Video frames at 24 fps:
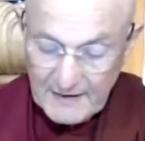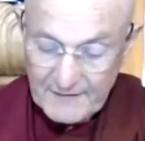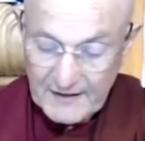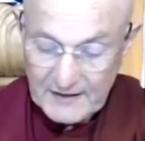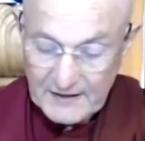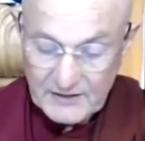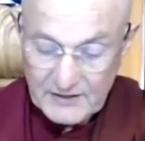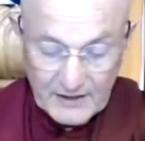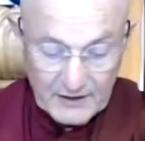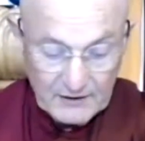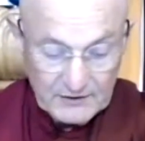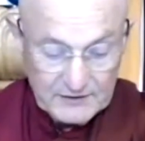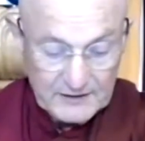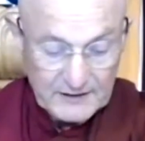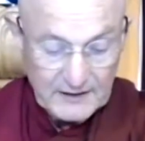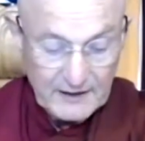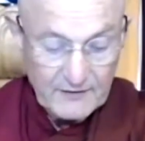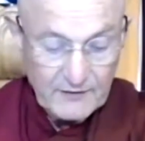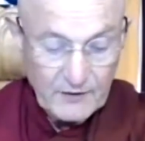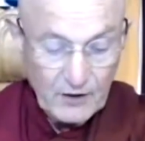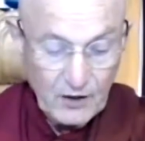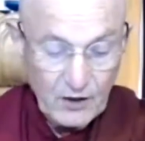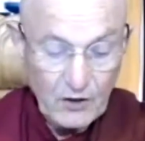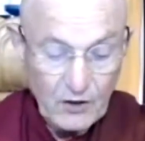They sheltered
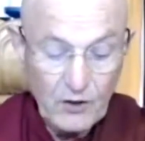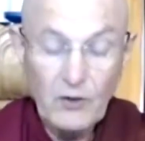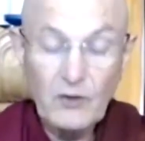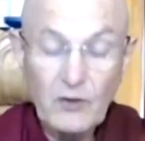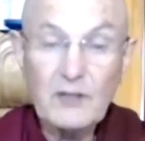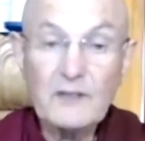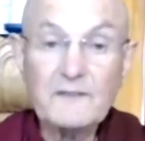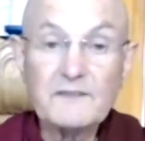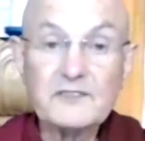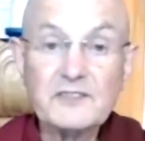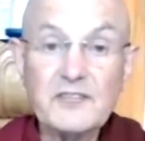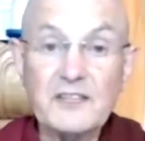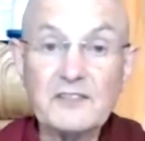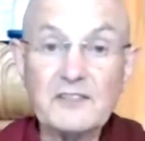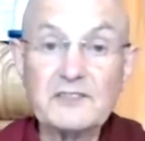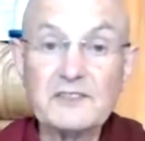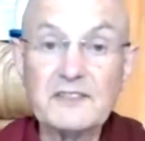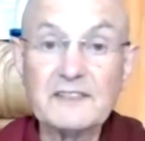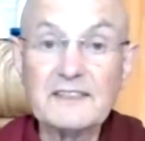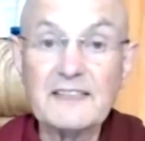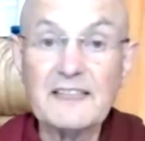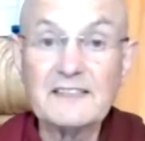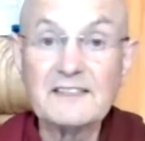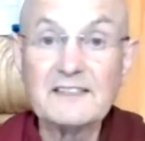in the Hall of
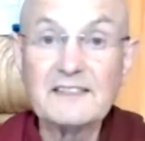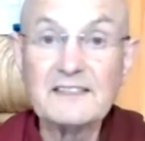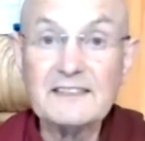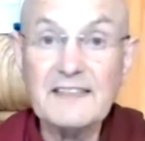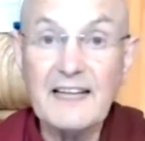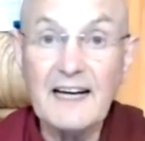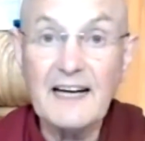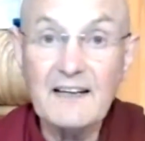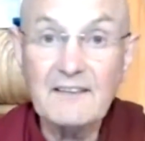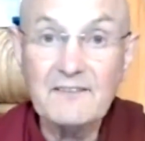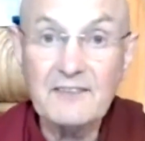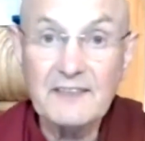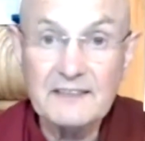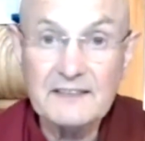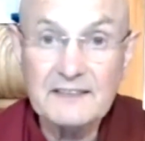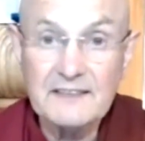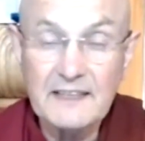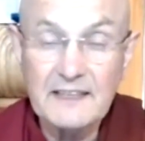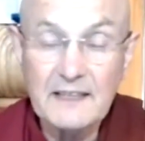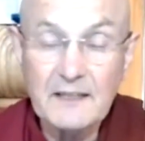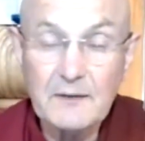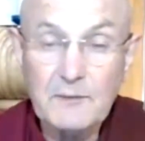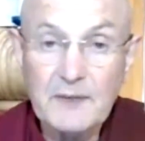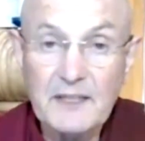Justice at
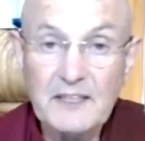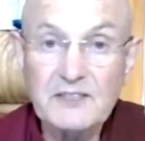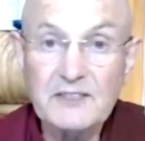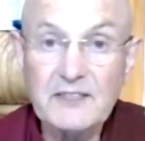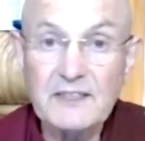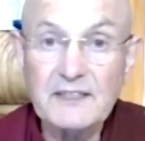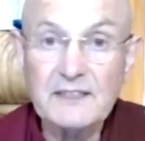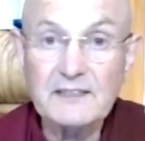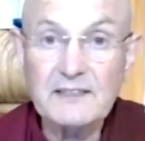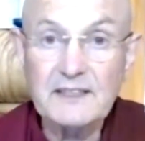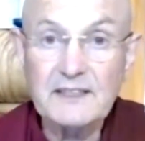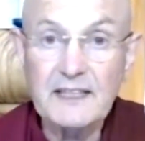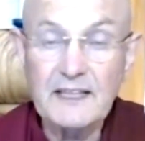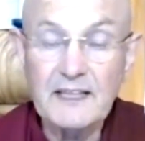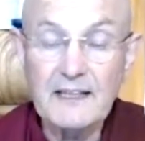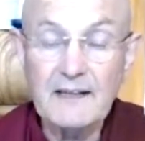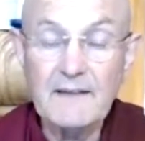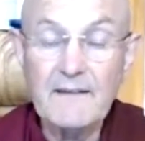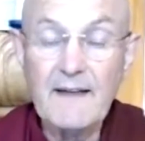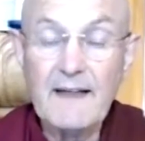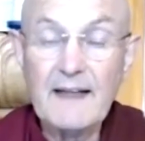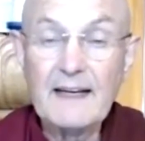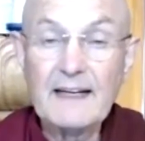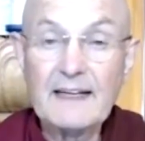Savatthi, which is
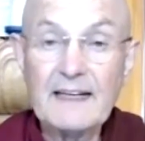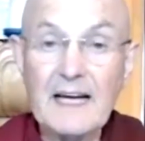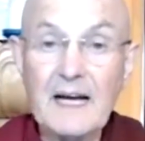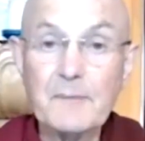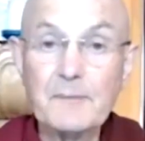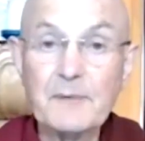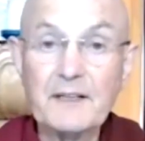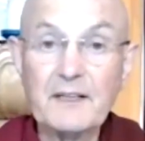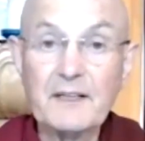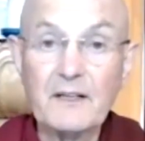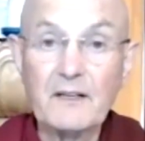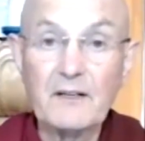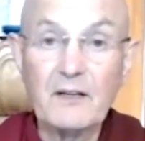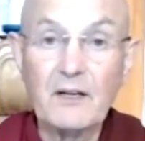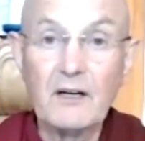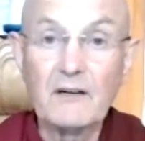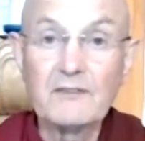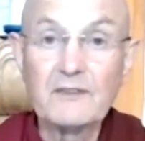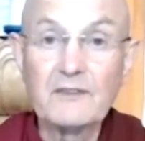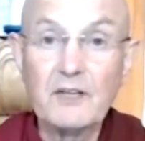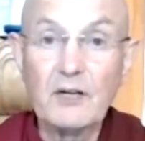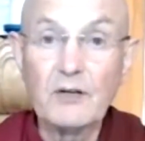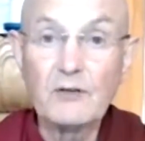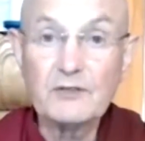the capital
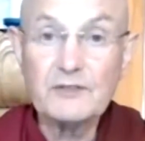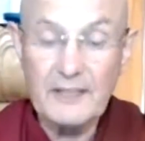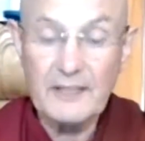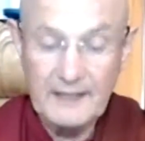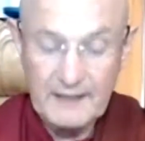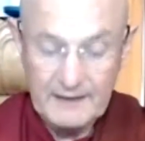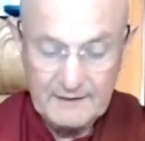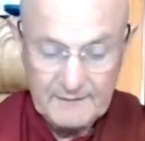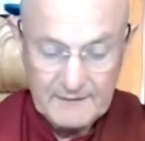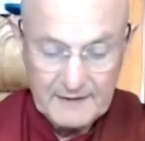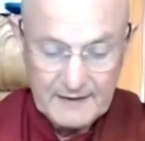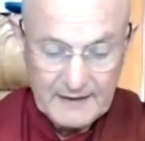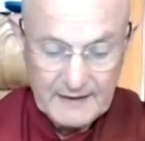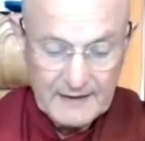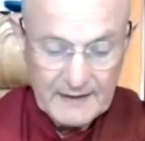of Kosala.